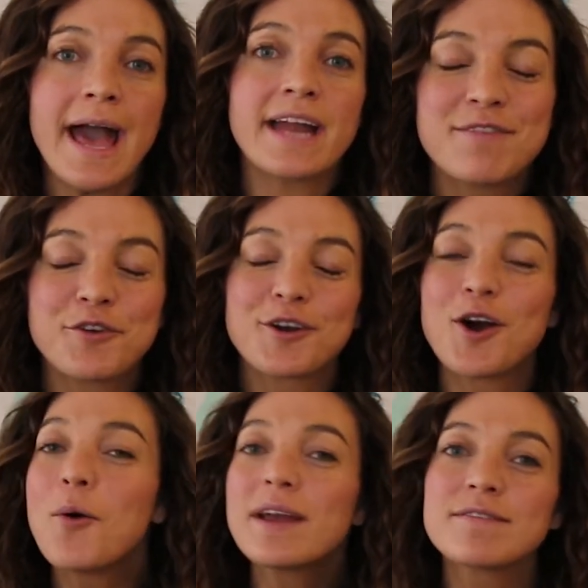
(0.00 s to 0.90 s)
And if you're
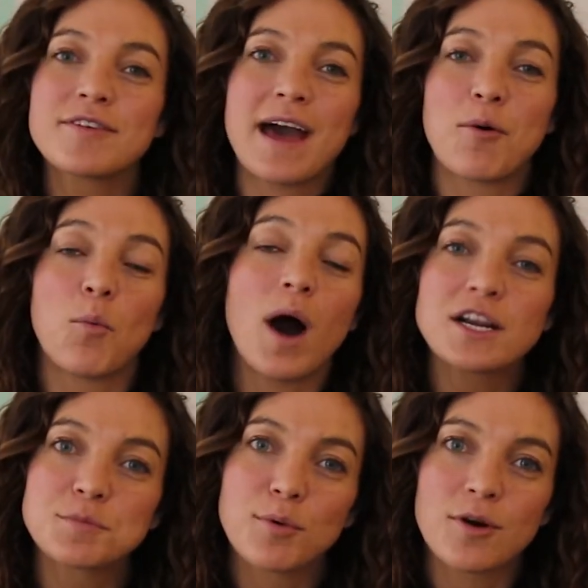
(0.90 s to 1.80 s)
going for that
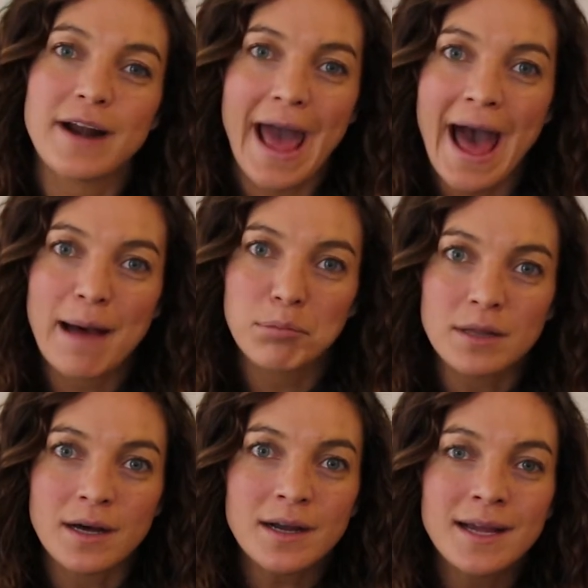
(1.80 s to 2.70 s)
washboard ab
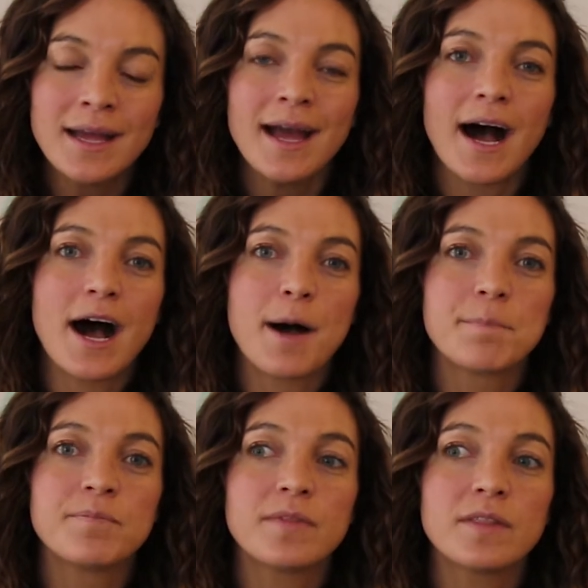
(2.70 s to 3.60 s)
look,
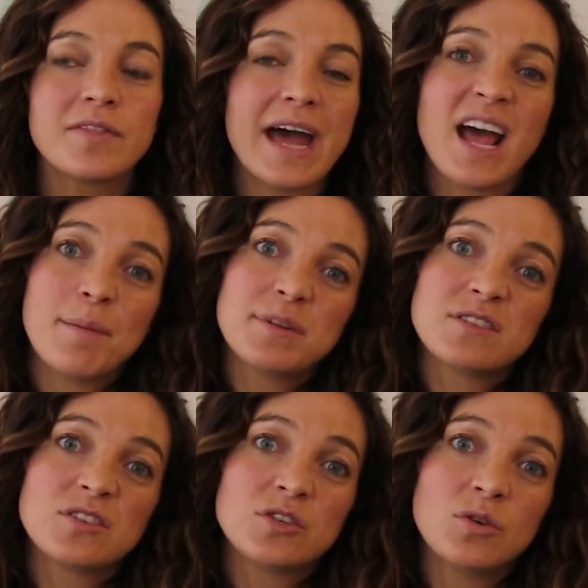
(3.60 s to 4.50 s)
that
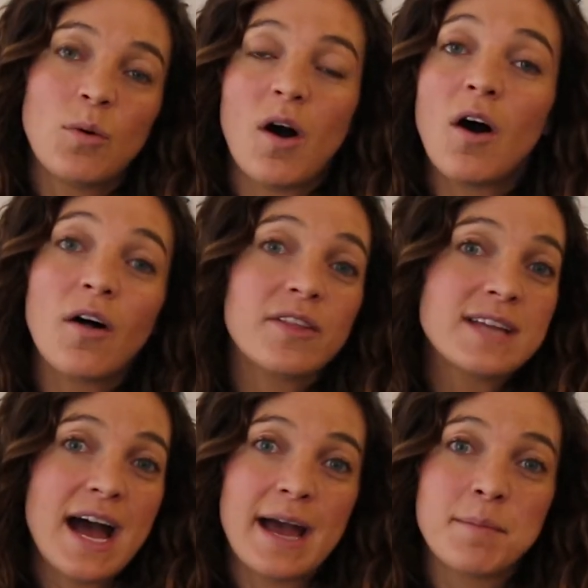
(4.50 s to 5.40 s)
happens too all the
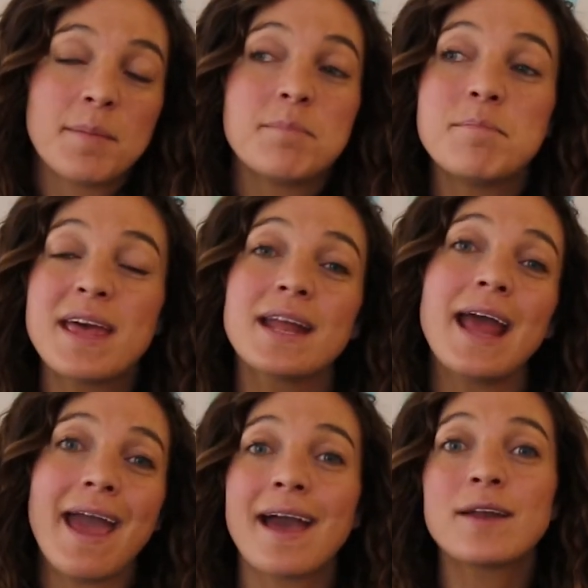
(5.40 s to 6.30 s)
time, men
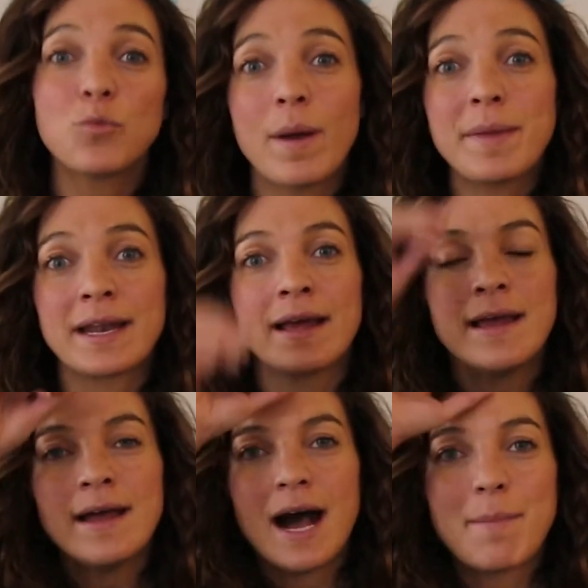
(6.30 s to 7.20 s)
and women.
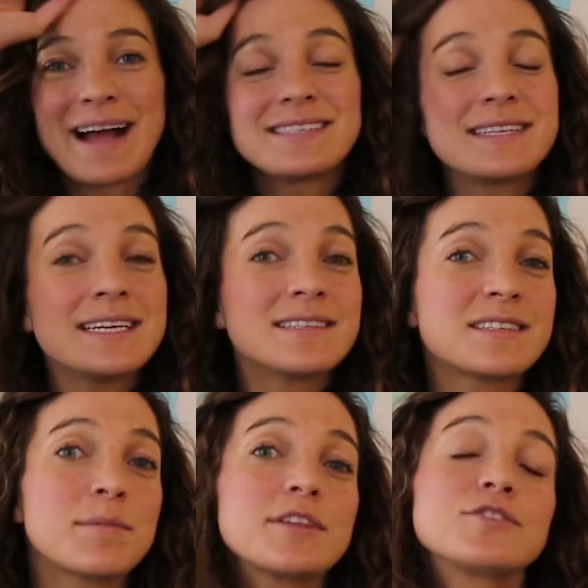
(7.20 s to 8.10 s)
I see it in
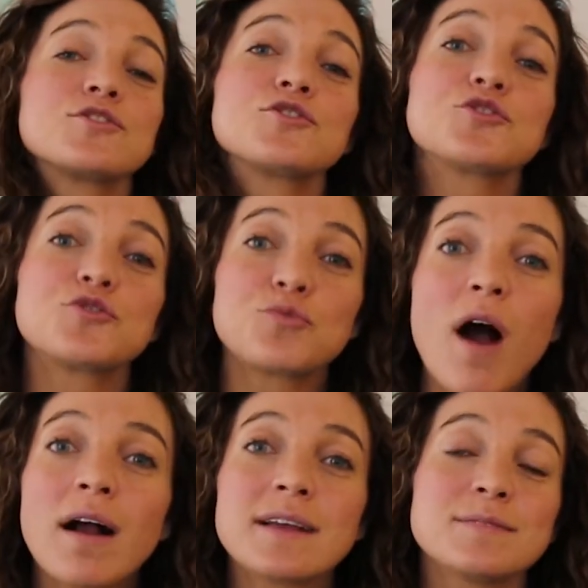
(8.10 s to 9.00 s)
some of the
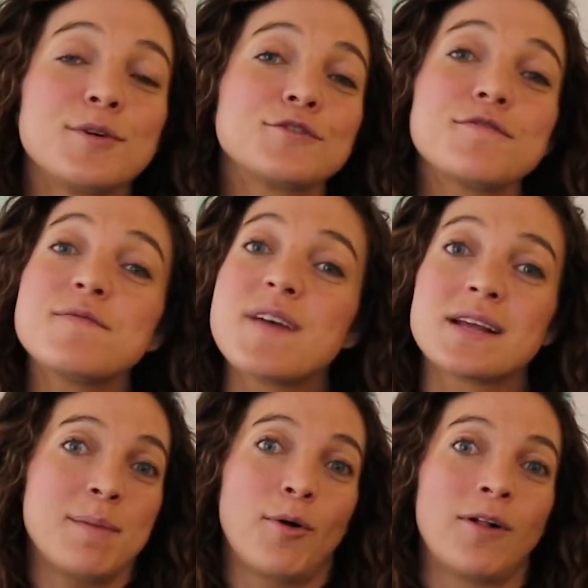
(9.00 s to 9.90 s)
strongest, most fit
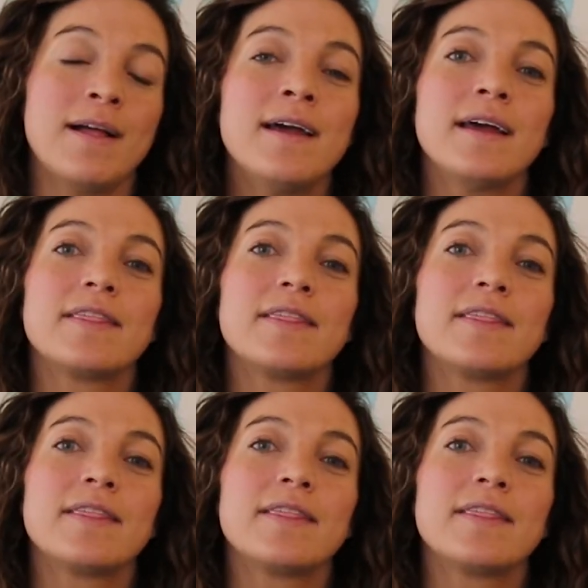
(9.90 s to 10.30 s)
people.